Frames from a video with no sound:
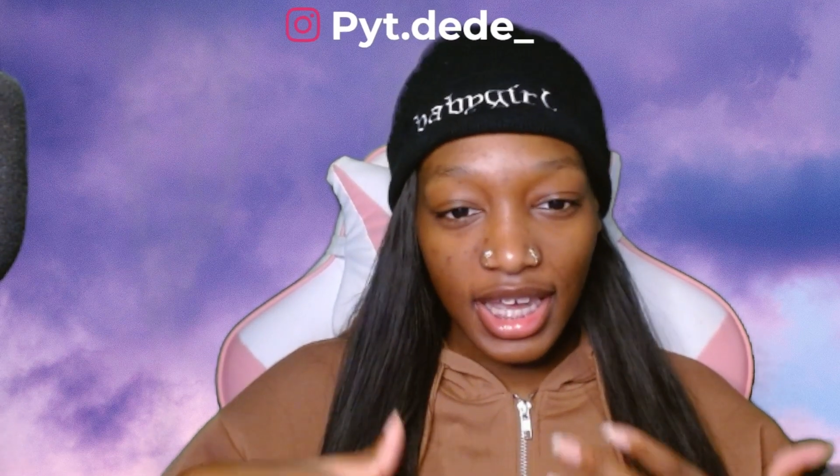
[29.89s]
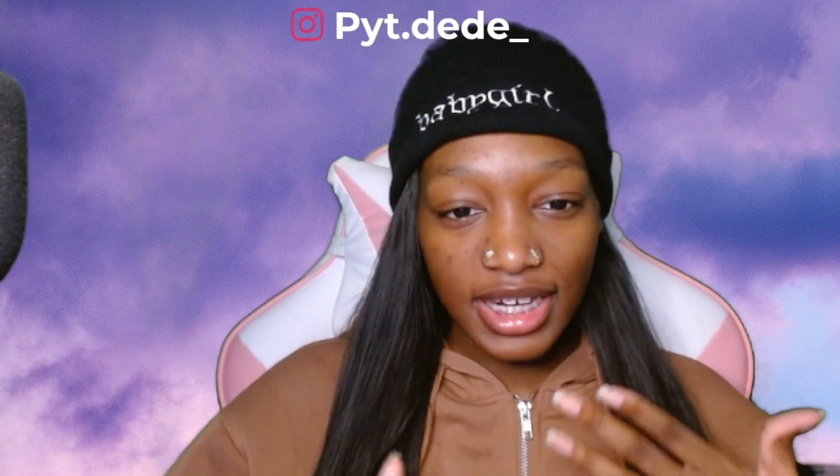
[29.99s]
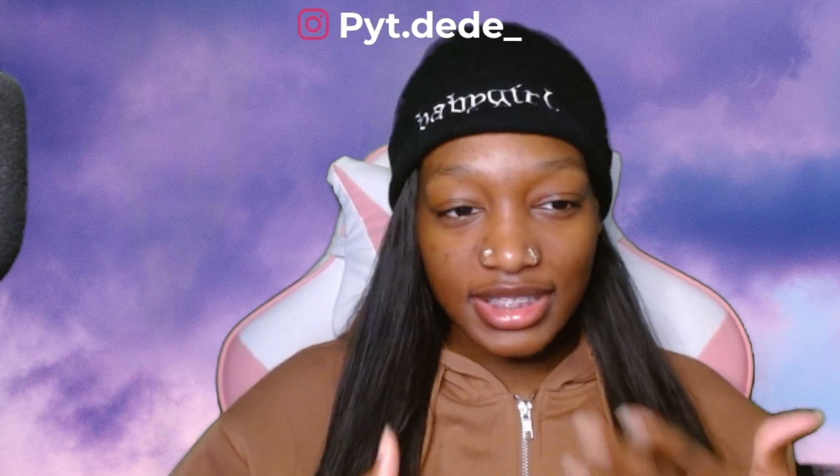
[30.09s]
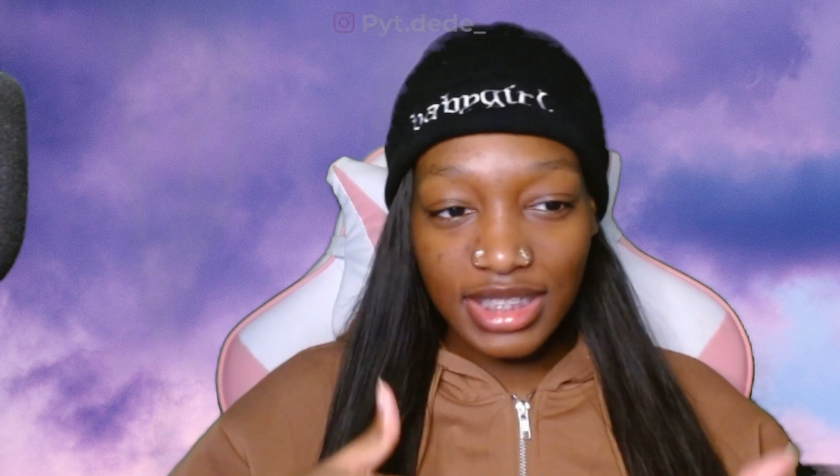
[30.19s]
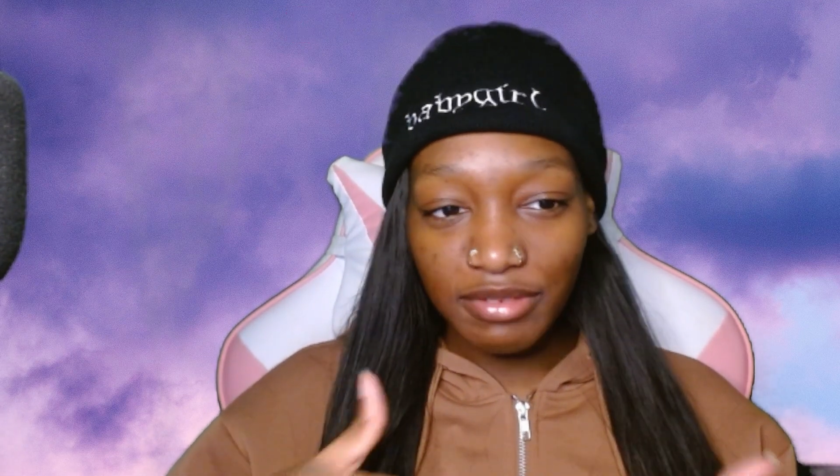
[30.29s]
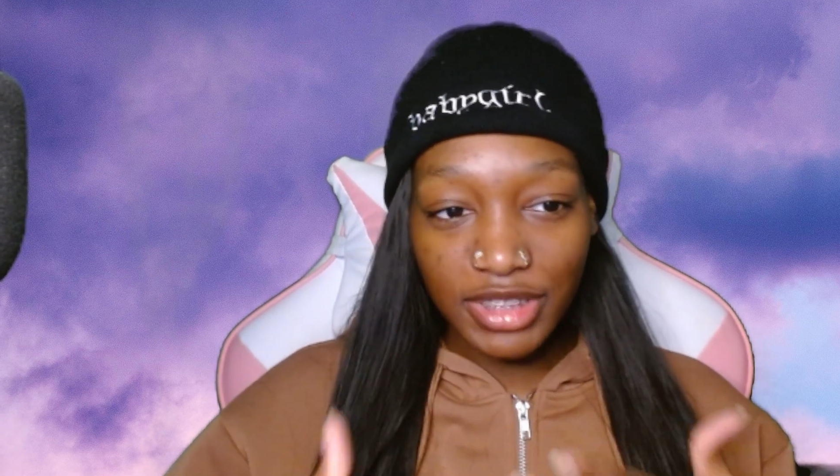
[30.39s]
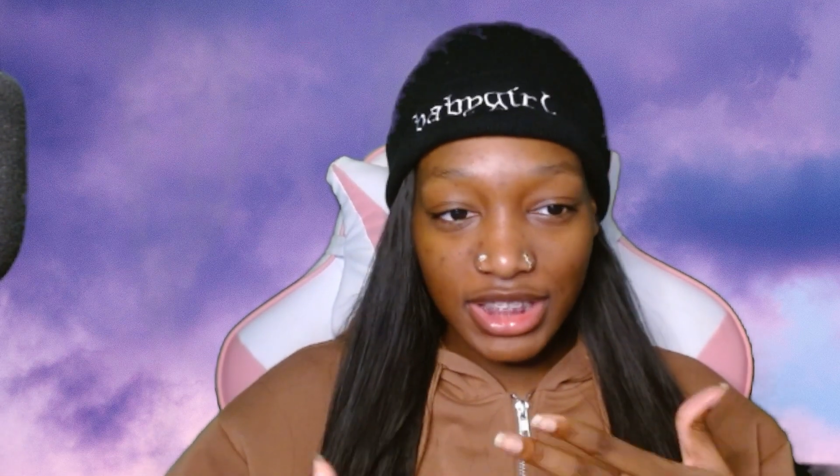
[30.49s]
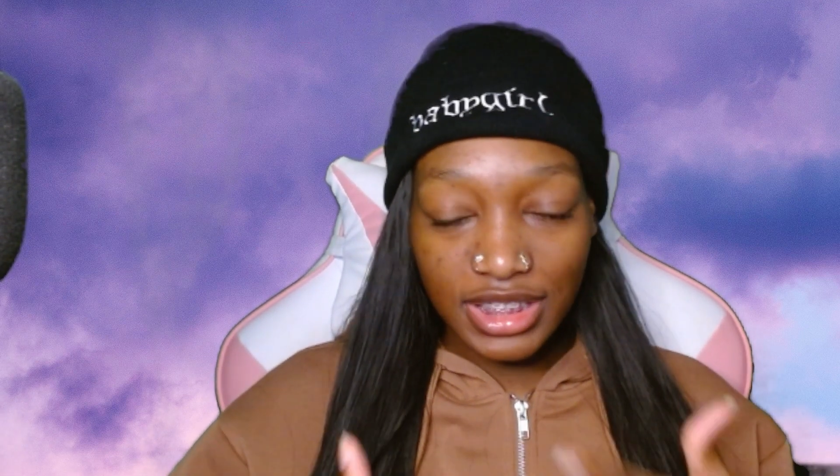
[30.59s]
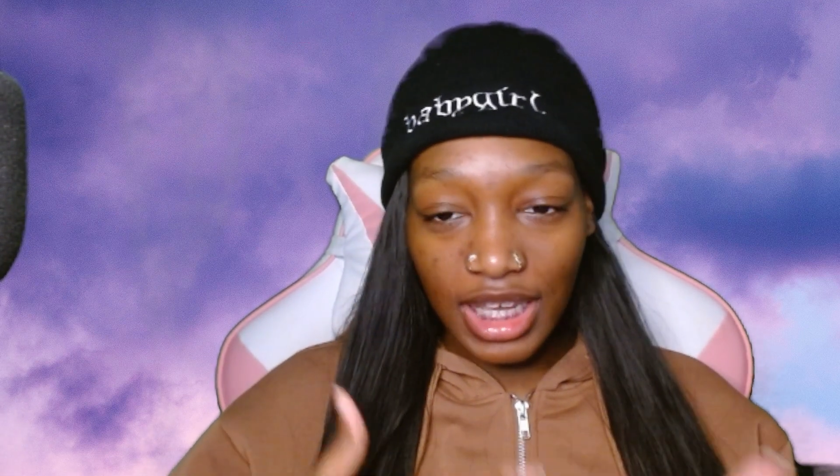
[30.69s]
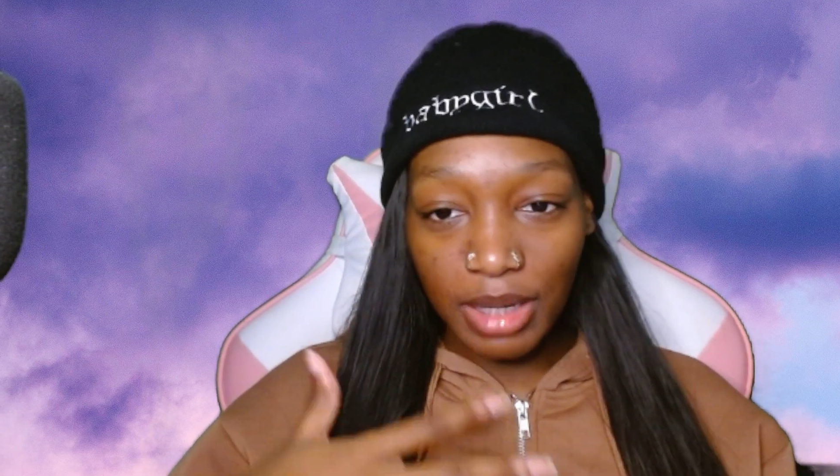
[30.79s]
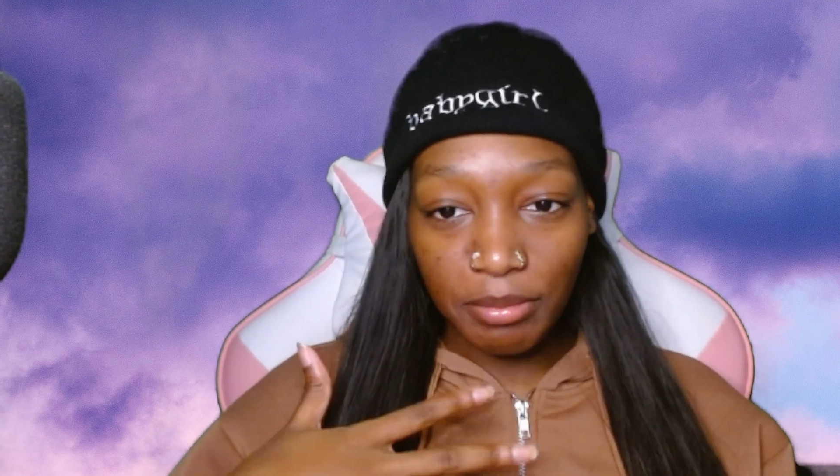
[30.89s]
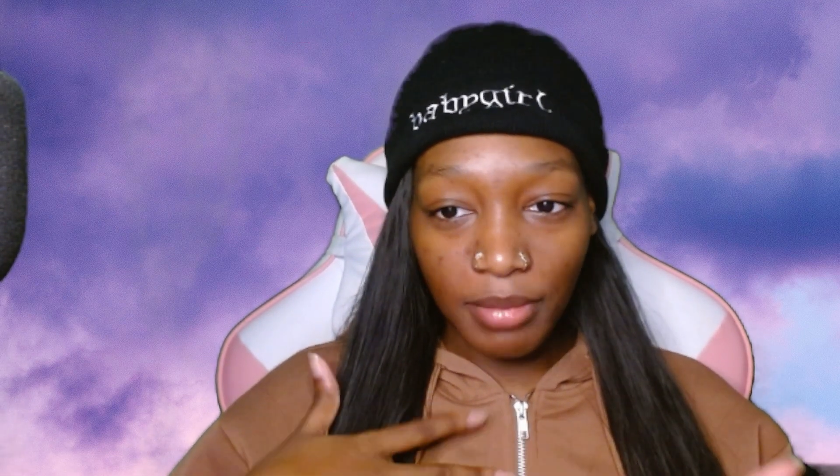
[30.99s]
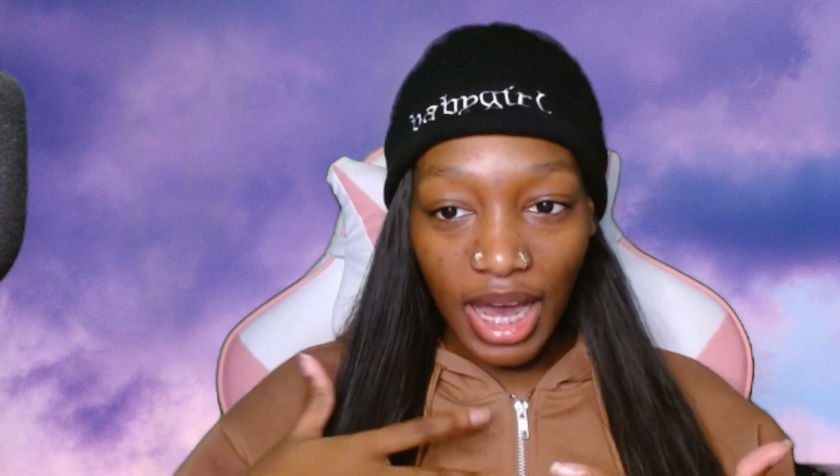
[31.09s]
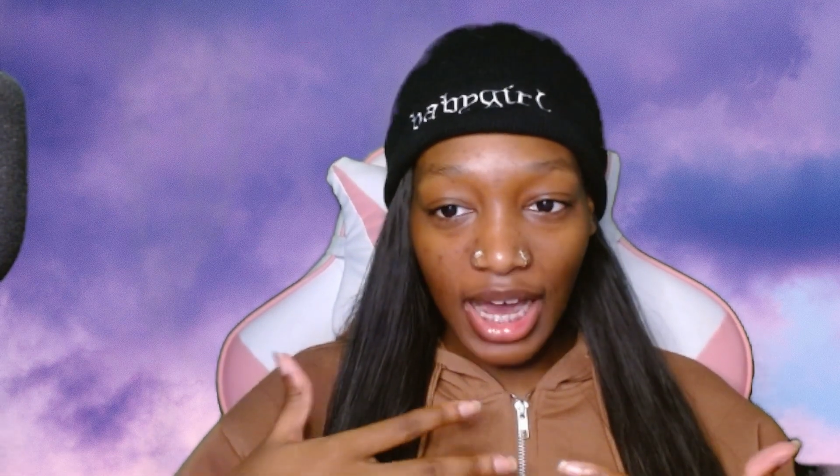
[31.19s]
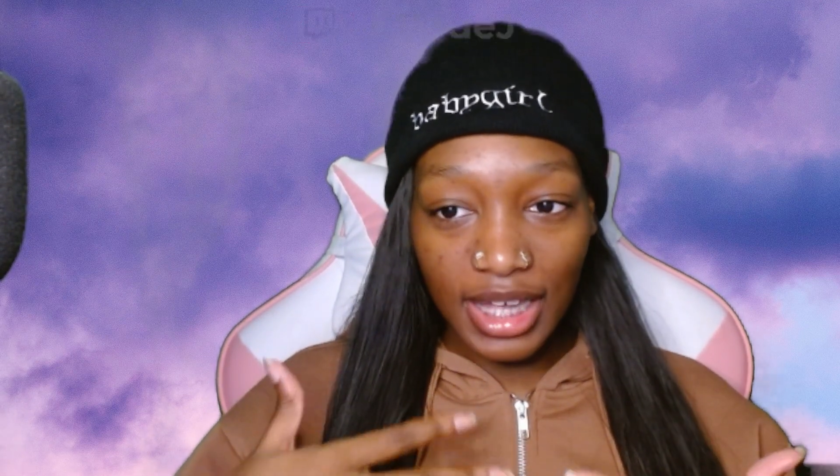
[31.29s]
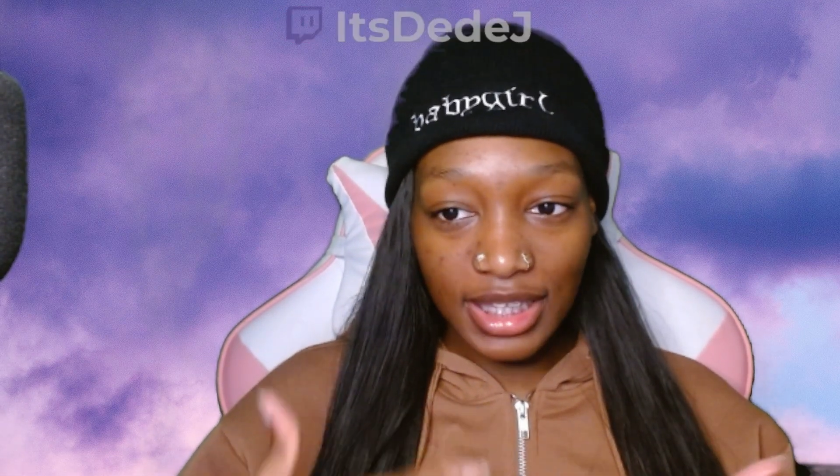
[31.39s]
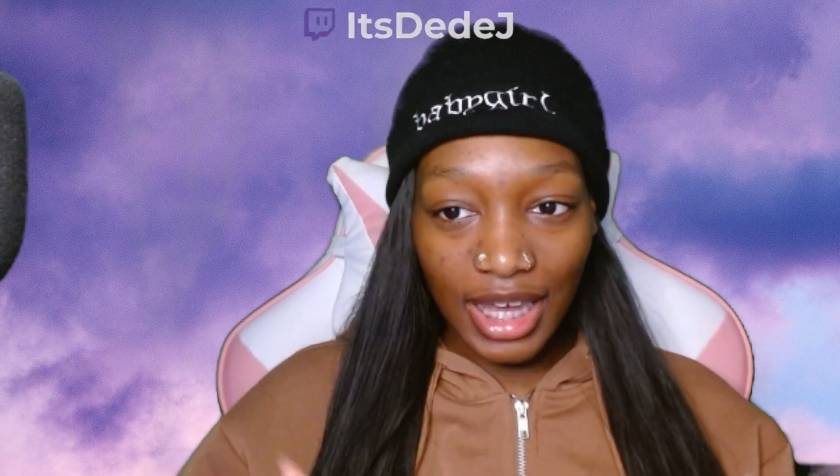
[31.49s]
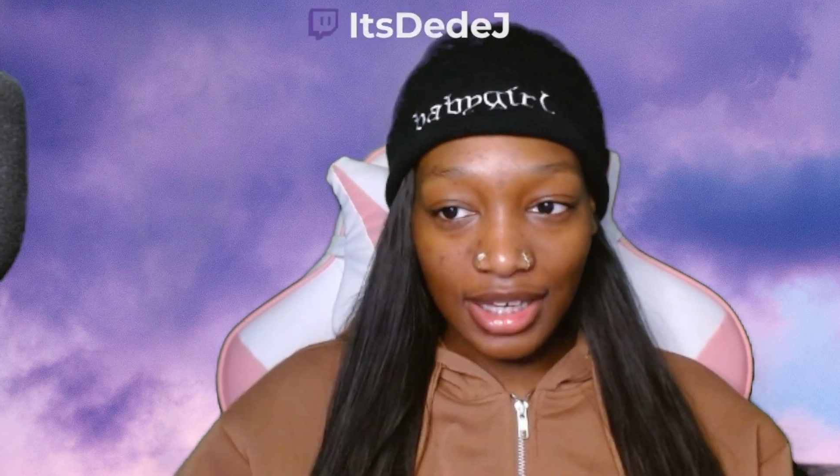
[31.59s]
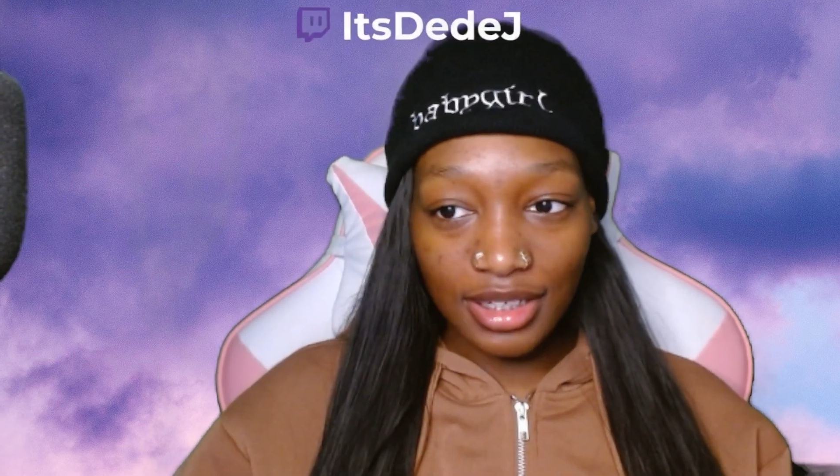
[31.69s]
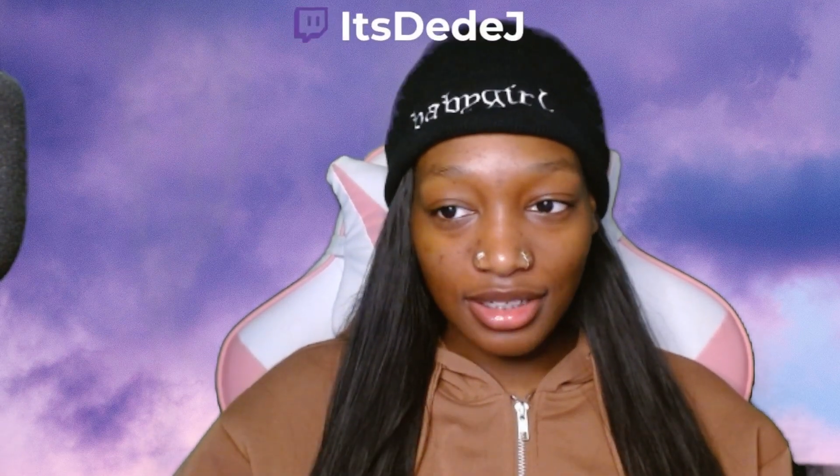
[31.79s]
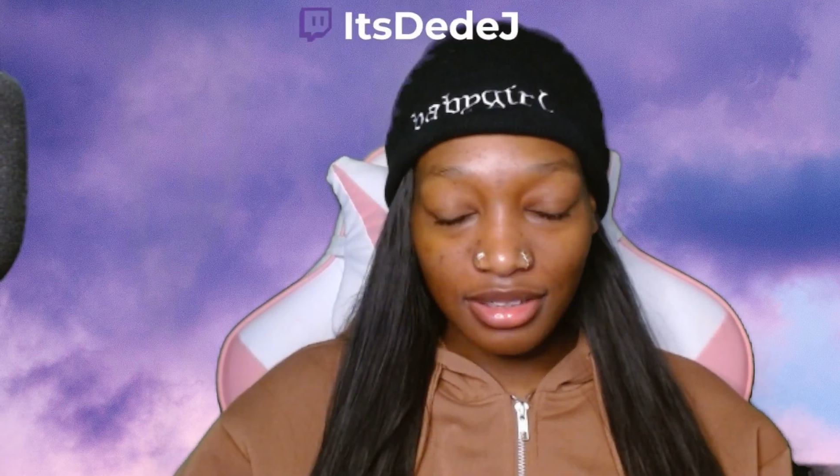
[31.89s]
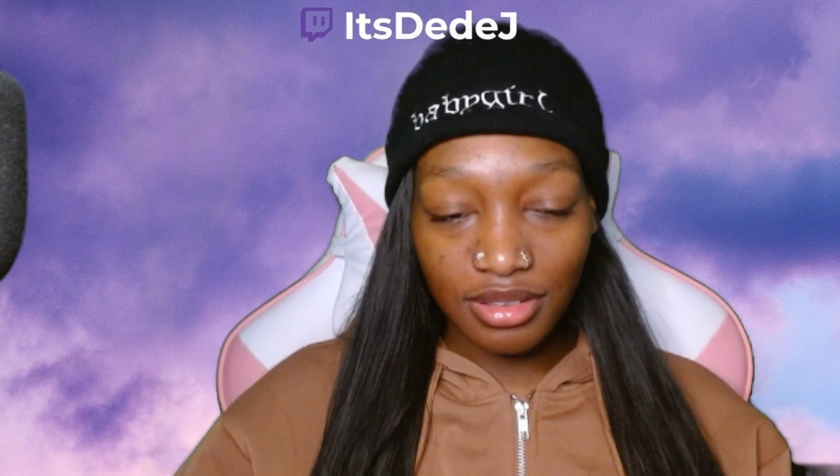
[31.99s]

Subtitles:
and it's never just like my, like,